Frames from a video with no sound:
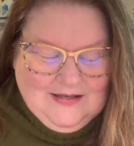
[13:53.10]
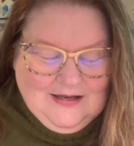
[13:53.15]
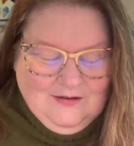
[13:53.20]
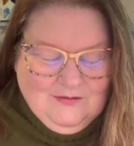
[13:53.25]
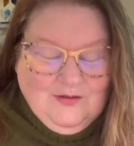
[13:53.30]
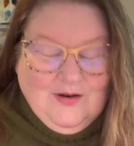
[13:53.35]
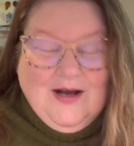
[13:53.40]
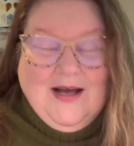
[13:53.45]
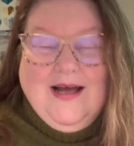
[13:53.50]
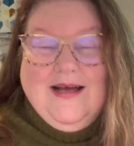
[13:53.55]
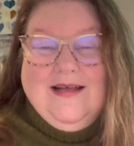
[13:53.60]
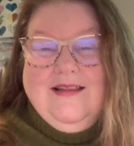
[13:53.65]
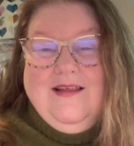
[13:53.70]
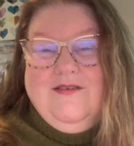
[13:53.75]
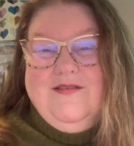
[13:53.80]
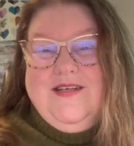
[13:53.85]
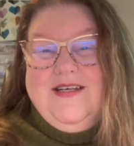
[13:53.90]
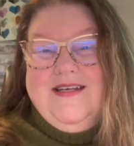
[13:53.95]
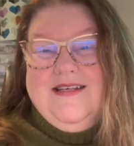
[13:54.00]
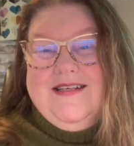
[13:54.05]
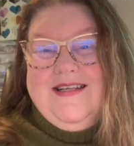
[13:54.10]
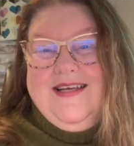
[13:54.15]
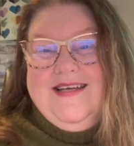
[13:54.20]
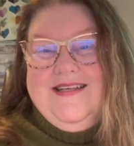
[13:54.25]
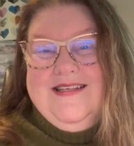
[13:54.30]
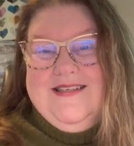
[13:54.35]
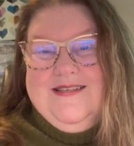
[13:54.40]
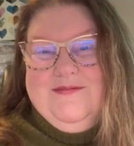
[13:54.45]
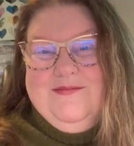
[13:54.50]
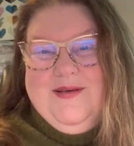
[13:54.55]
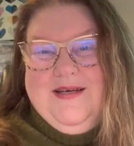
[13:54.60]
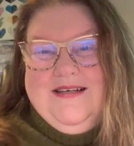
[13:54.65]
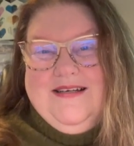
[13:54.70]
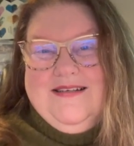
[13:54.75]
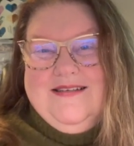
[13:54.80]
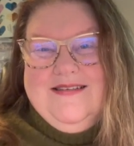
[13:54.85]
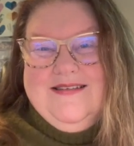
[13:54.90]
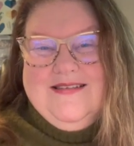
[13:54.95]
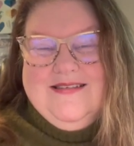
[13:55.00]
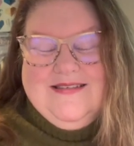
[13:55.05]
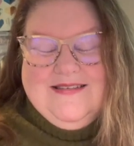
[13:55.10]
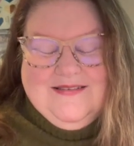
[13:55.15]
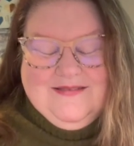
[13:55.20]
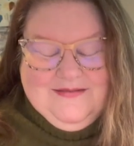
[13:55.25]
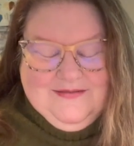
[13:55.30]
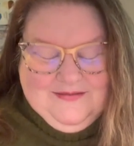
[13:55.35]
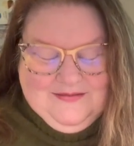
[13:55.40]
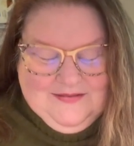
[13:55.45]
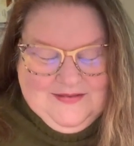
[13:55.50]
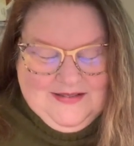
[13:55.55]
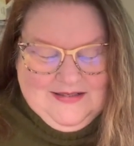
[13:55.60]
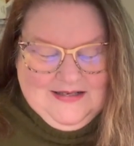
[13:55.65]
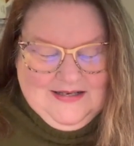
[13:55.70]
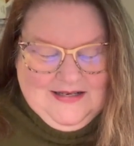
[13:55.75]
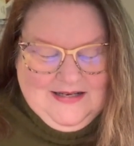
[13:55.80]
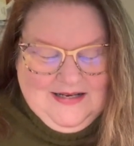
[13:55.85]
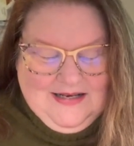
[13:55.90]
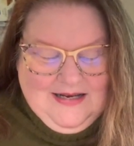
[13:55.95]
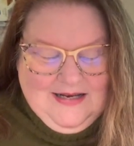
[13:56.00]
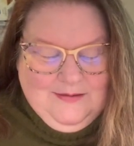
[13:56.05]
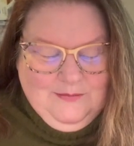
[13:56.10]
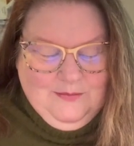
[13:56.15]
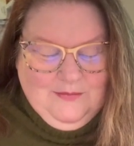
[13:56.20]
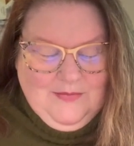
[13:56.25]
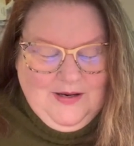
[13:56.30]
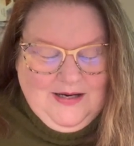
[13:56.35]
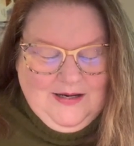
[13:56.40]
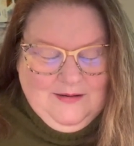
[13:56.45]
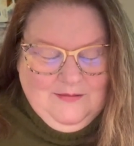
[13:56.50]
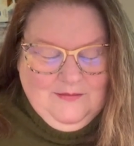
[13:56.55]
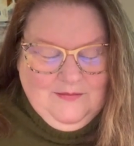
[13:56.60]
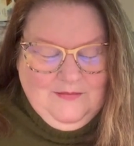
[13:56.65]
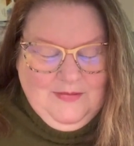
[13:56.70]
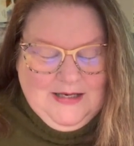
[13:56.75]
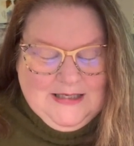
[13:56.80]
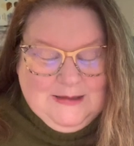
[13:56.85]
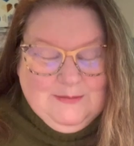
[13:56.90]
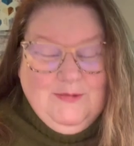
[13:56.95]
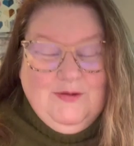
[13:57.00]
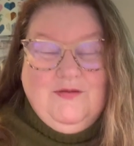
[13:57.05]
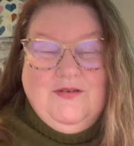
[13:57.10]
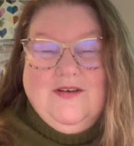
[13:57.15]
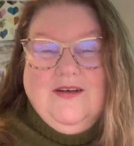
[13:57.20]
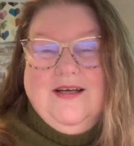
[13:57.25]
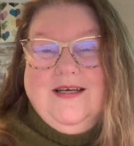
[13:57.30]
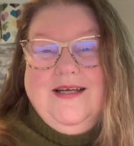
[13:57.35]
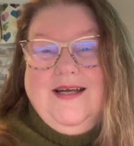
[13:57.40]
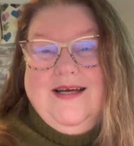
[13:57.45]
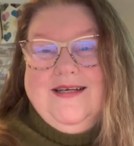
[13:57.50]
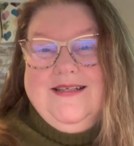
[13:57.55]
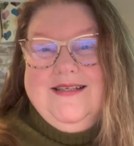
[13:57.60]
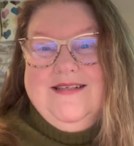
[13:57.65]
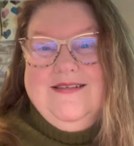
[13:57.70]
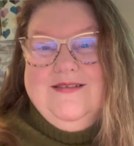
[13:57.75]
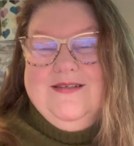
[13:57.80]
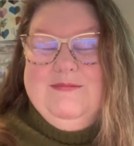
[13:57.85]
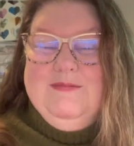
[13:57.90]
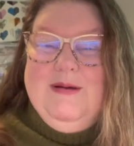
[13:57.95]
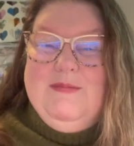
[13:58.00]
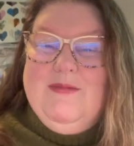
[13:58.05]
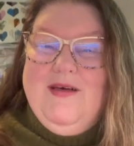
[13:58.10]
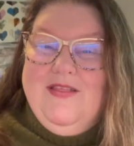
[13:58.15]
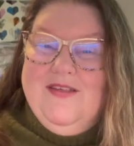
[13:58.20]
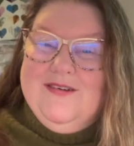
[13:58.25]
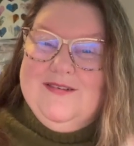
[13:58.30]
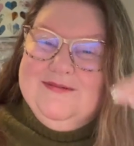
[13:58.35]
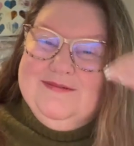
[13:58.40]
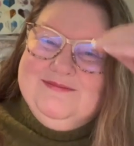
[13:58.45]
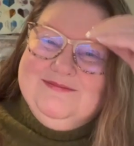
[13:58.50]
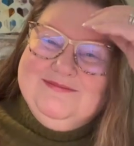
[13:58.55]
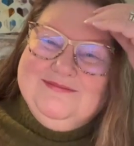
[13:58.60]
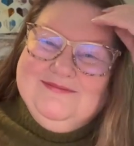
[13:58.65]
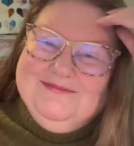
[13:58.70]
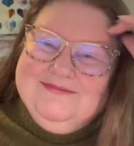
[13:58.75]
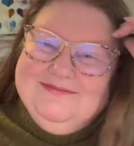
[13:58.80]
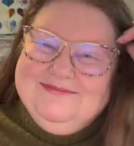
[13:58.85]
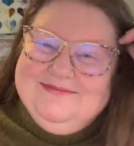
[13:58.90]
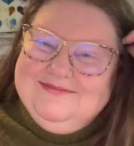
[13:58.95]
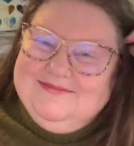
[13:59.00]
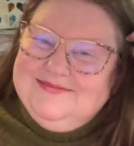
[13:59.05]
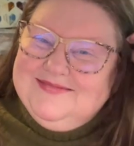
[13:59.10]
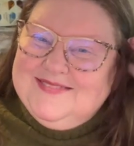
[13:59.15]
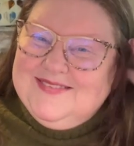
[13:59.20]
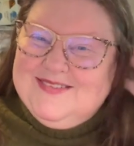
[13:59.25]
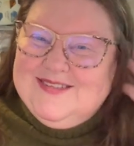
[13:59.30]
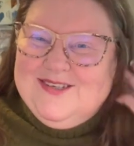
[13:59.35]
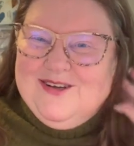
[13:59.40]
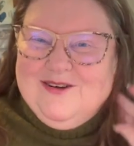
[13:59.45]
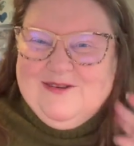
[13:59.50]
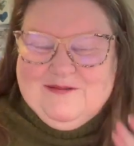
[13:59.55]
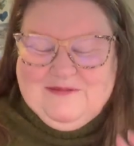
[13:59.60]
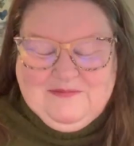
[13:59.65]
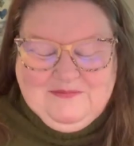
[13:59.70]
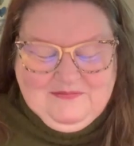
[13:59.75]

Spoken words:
why I love dandelions, because it makes me feel connected to my mother. So,